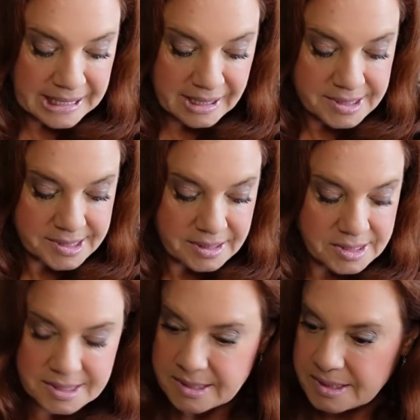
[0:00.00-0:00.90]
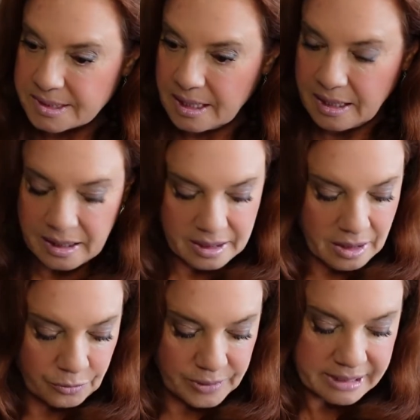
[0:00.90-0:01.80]
piece, this is uh,
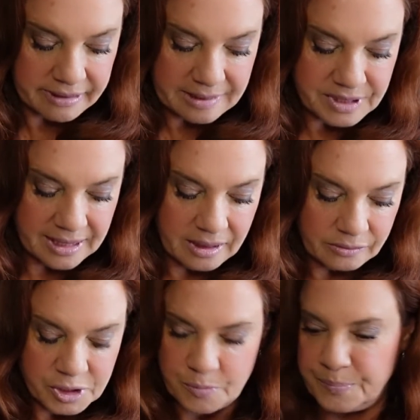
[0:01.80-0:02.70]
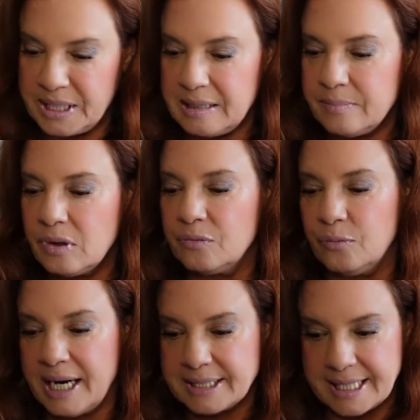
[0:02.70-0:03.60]
a reclaimed English beam
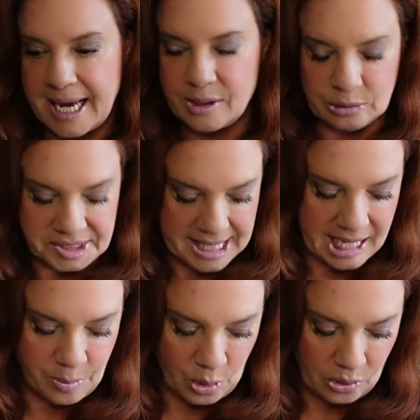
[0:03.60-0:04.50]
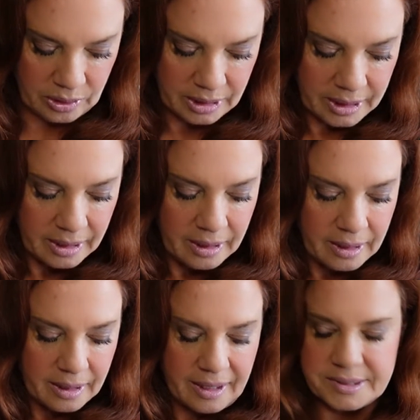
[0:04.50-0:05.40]
rectangle table.
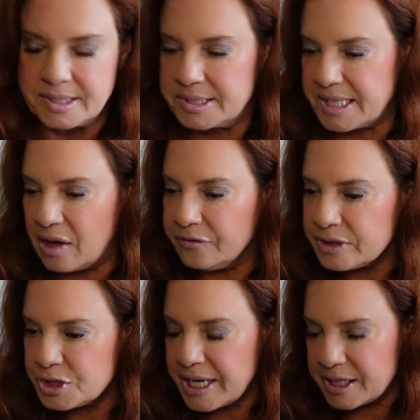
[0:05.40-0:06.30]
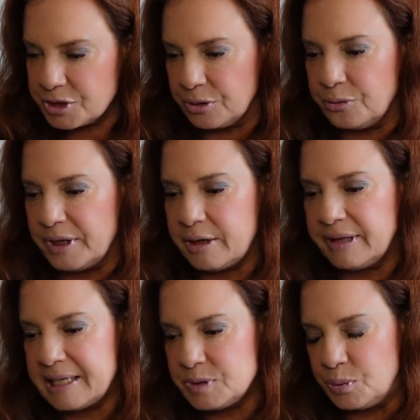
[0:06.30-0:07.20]
It's a salvaged natural
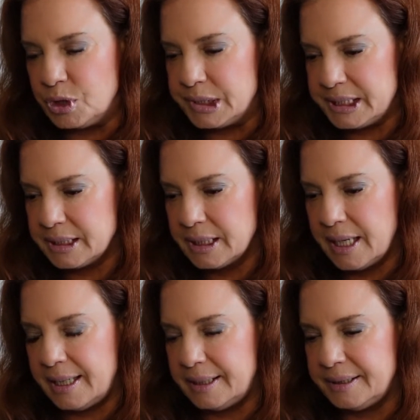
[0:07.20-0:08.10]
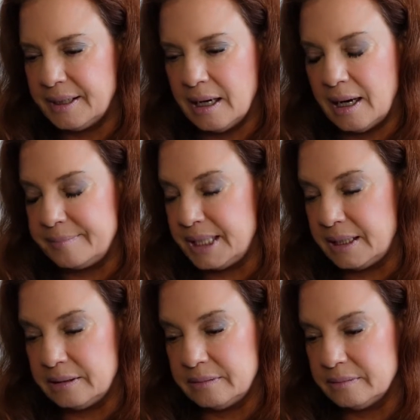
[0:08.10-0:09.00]
reclaimed wood, and I
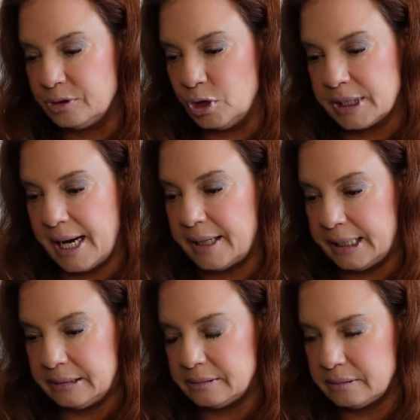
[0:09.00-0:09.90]
mean, look at it.